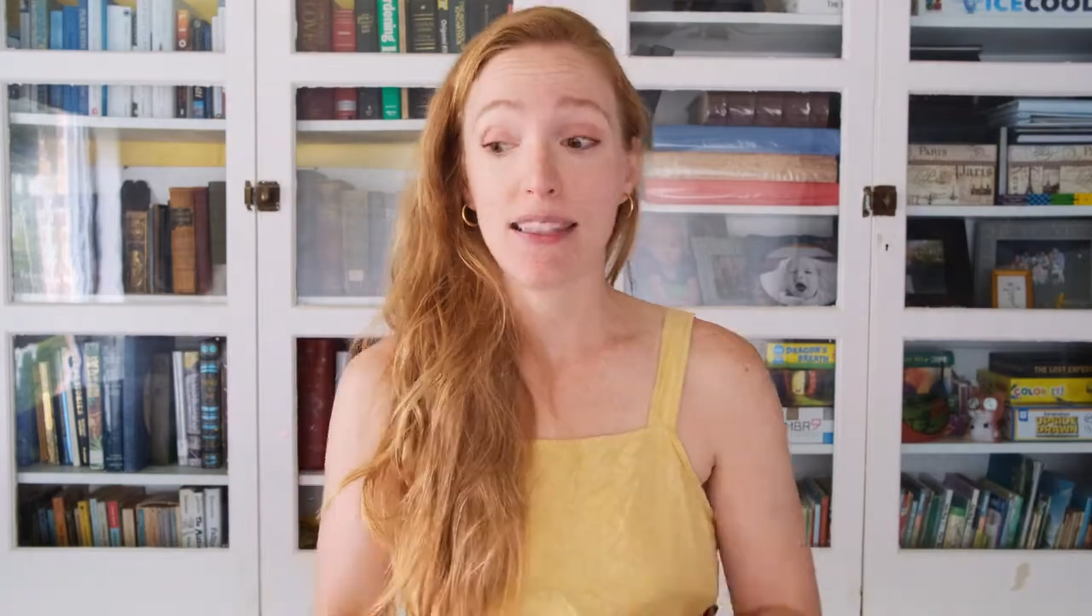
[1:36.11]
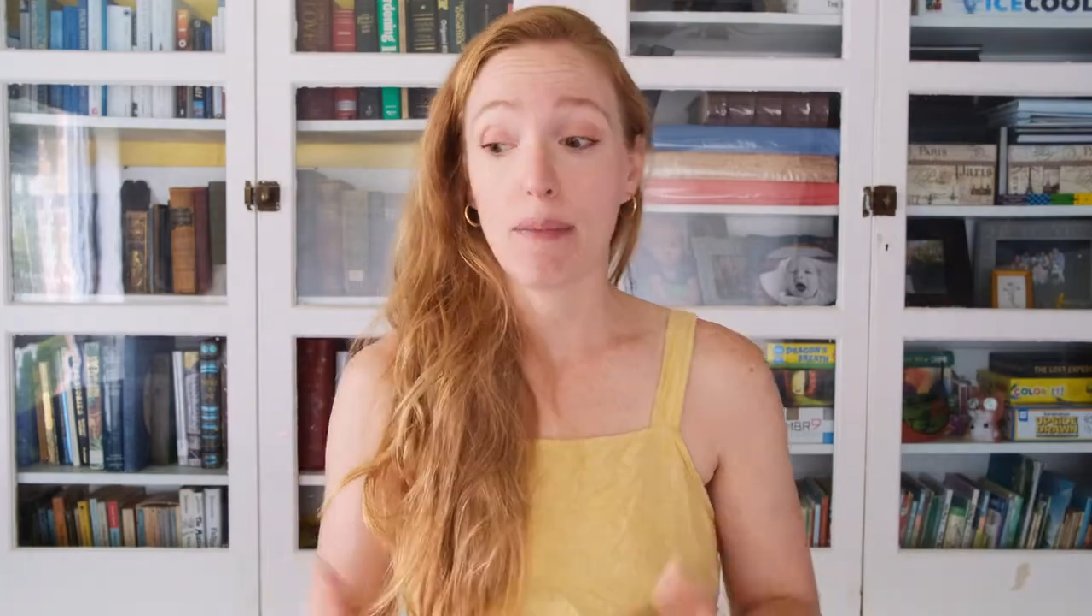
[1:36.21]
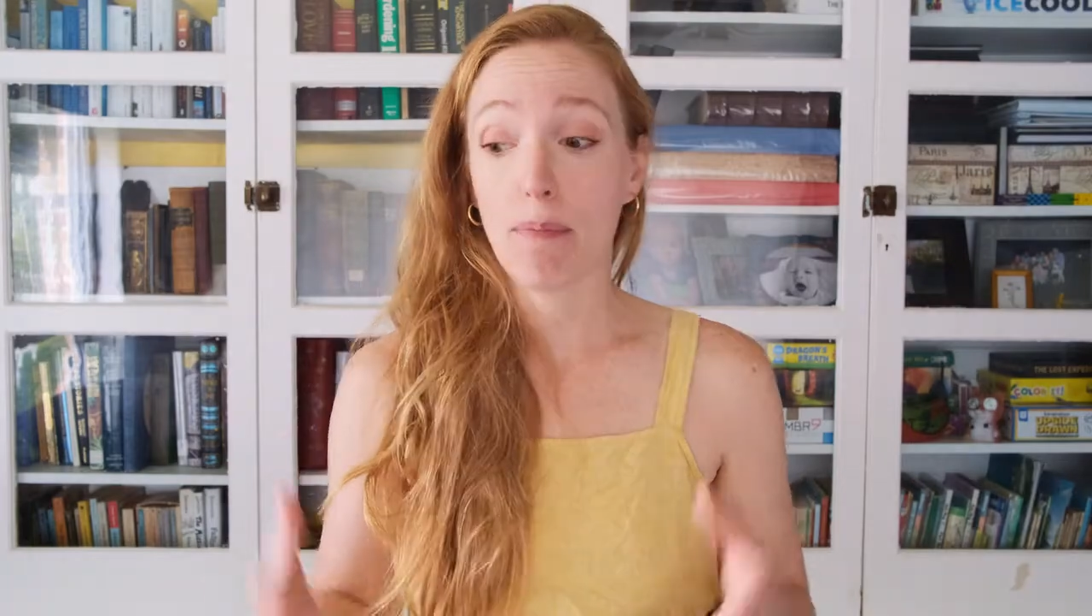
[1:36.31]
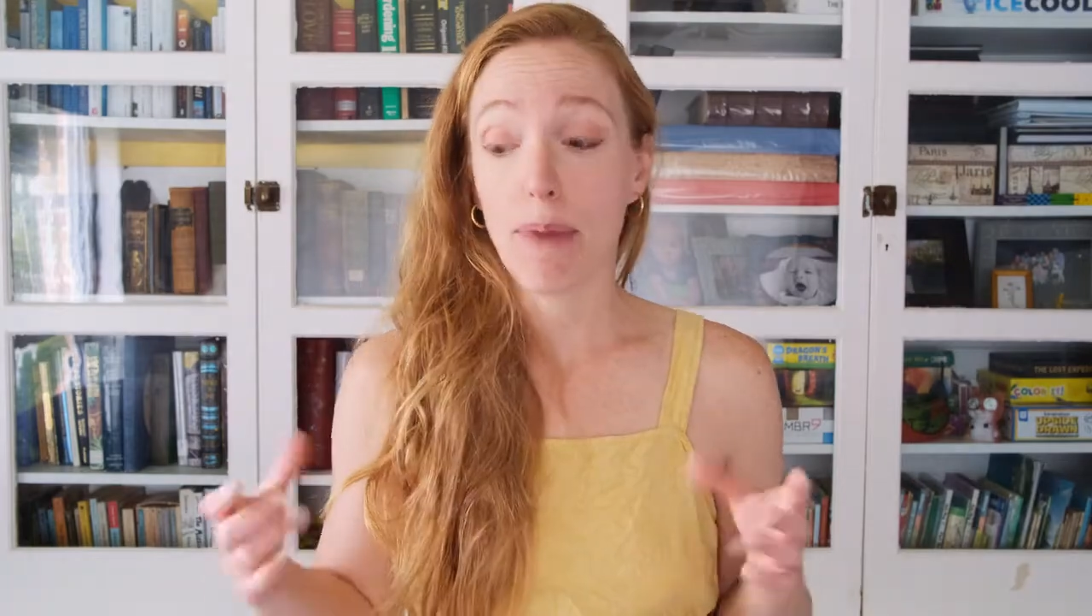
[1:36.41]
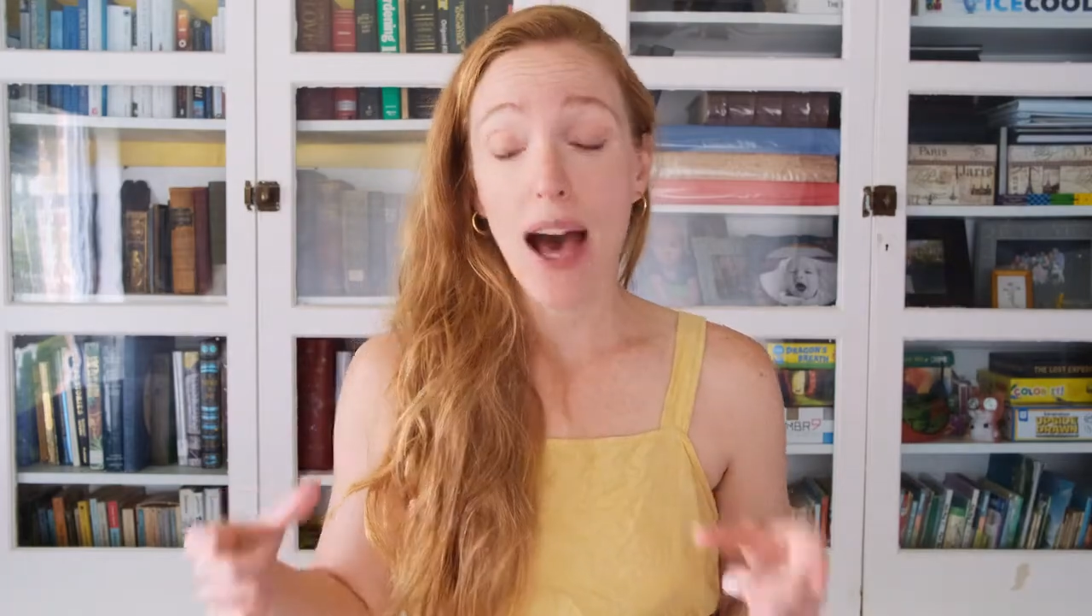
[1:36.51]
The
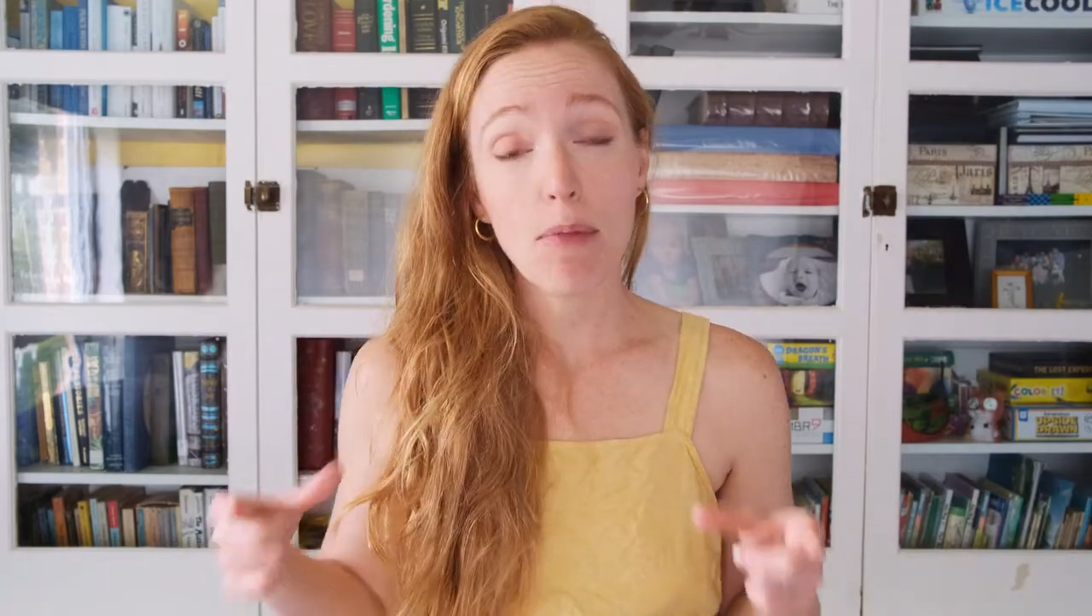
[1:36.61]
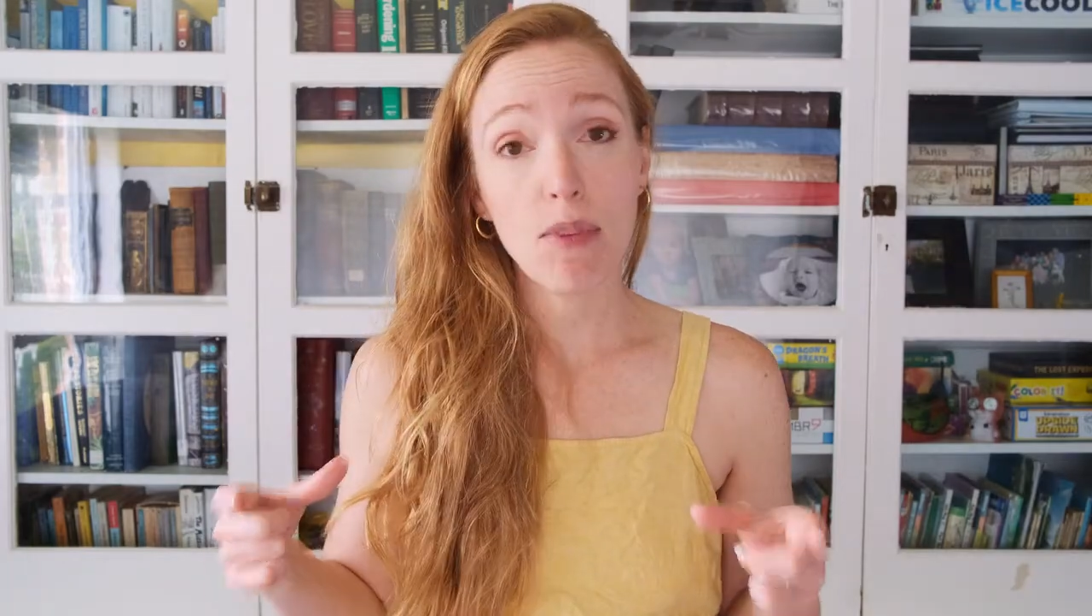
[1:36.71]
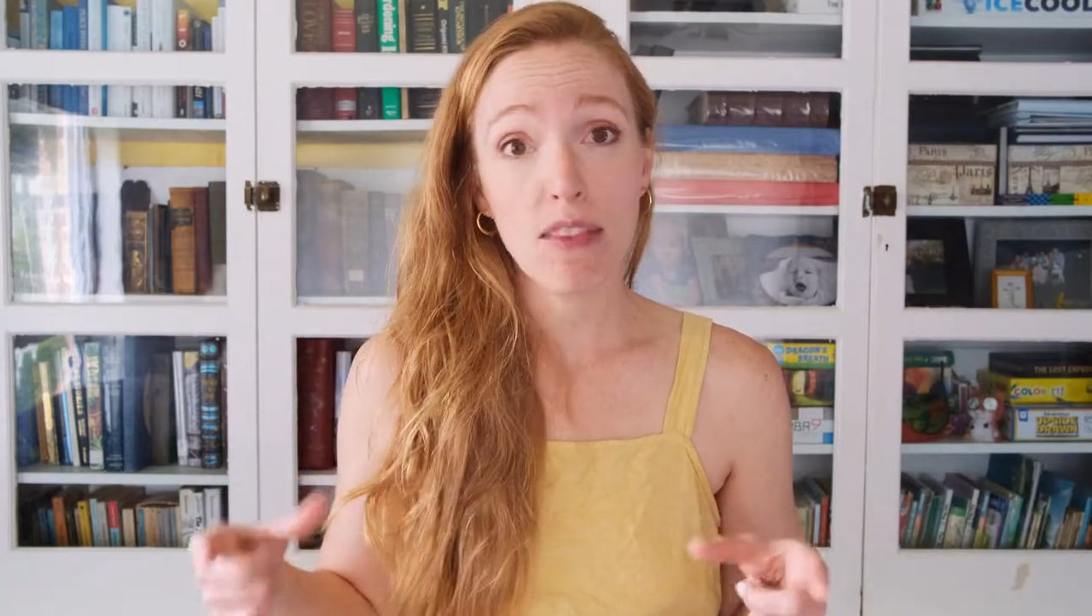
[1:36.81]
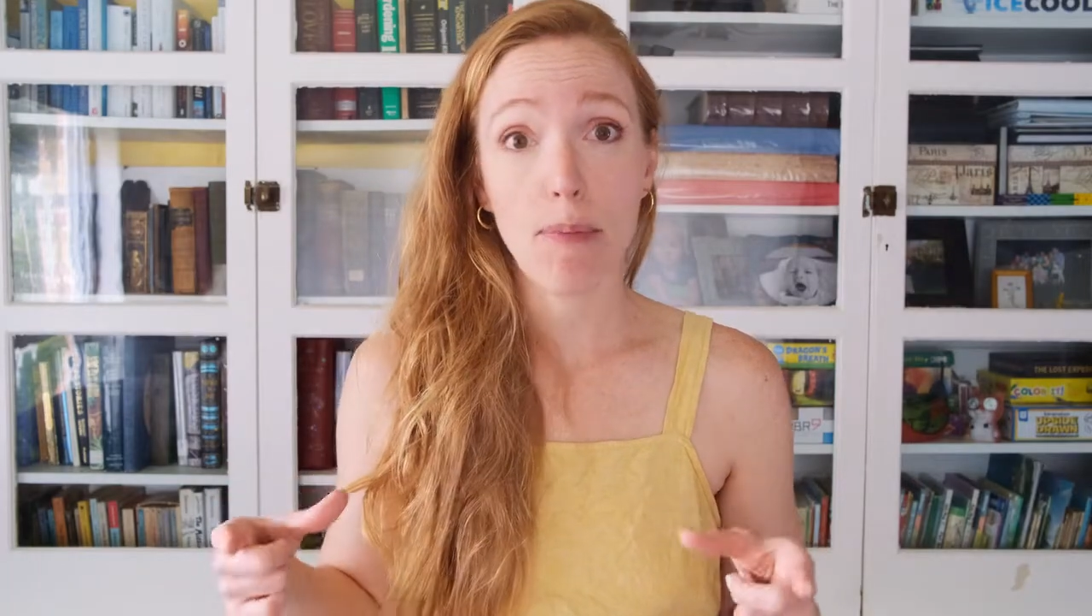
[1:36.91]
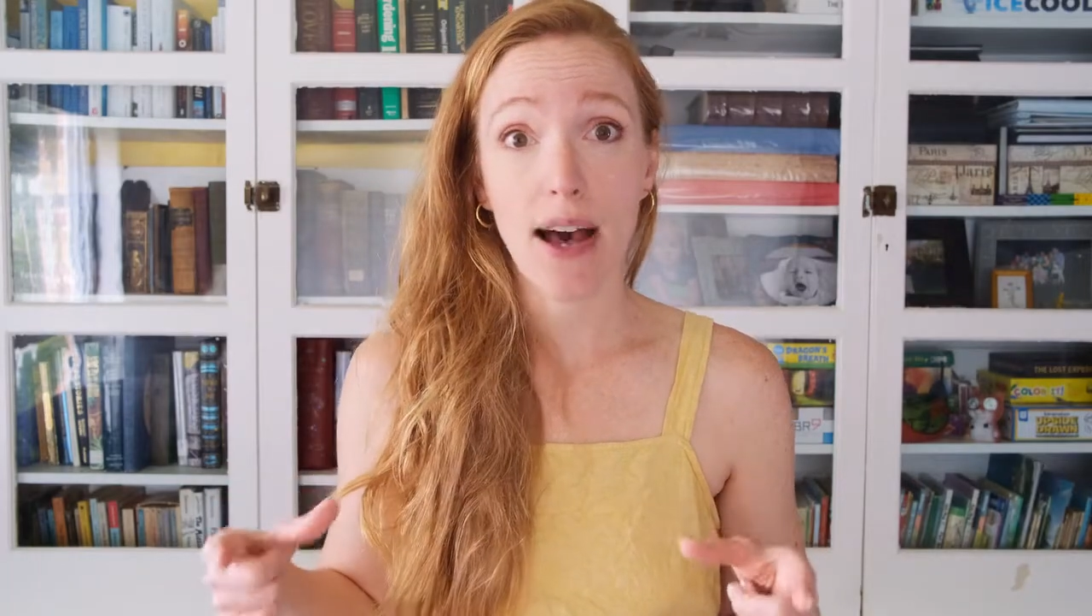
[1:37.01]
bottom
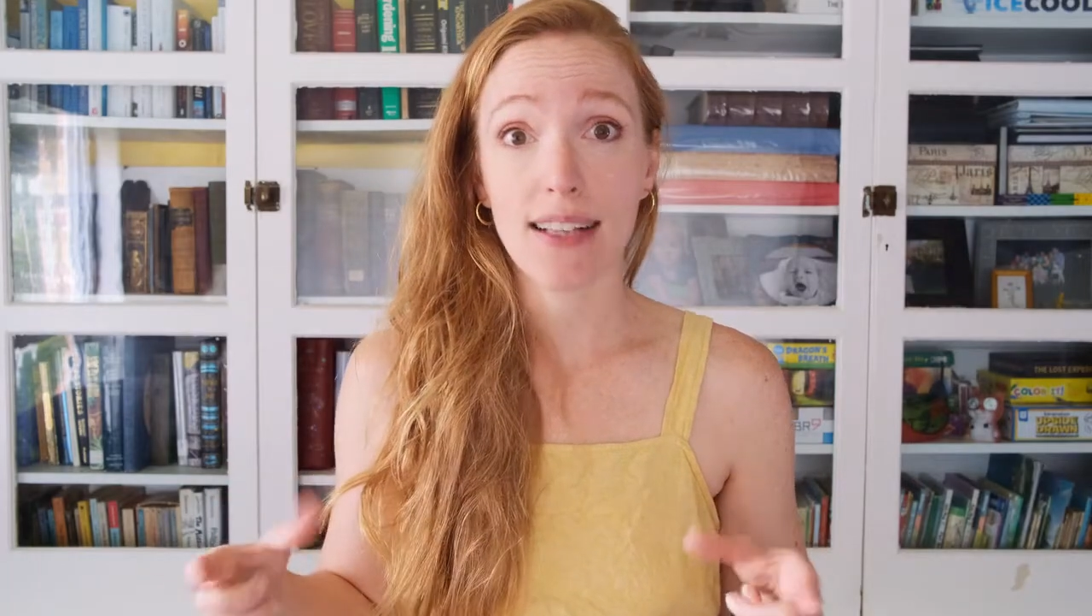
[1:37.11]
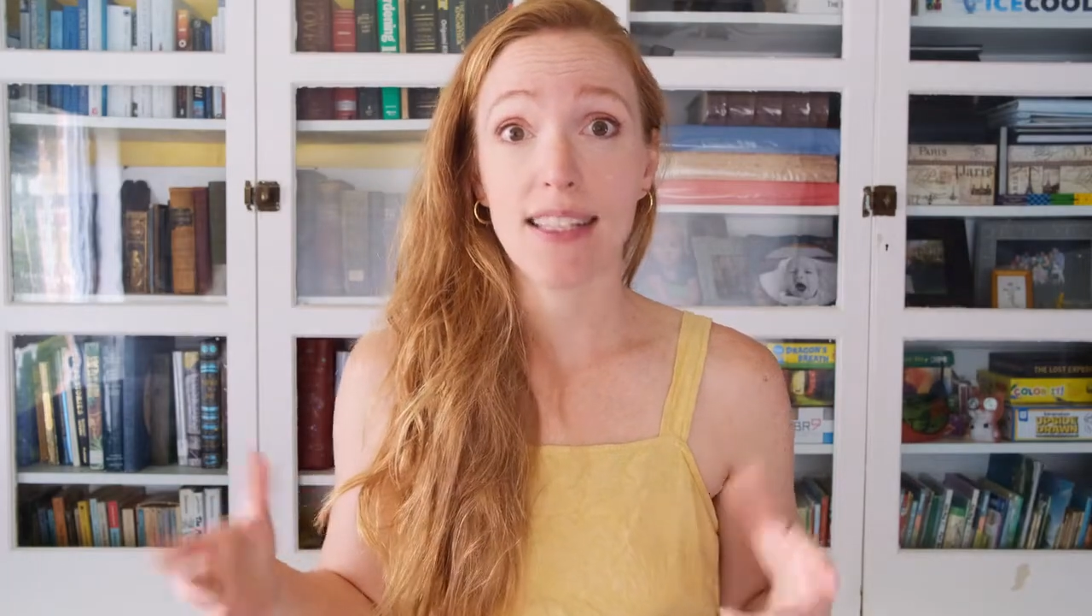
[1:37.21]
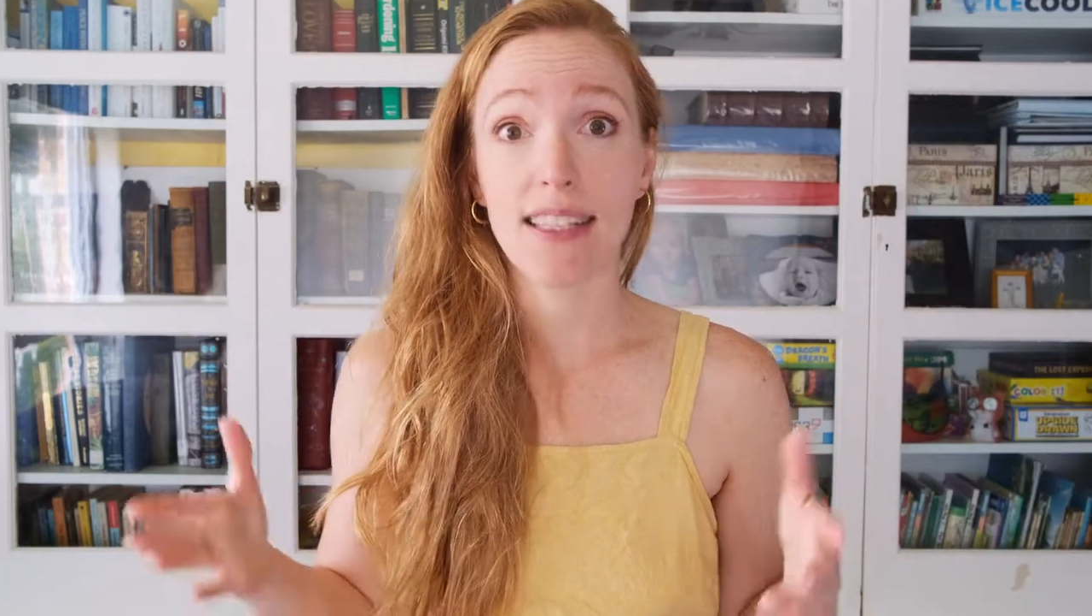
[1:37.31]
of the box is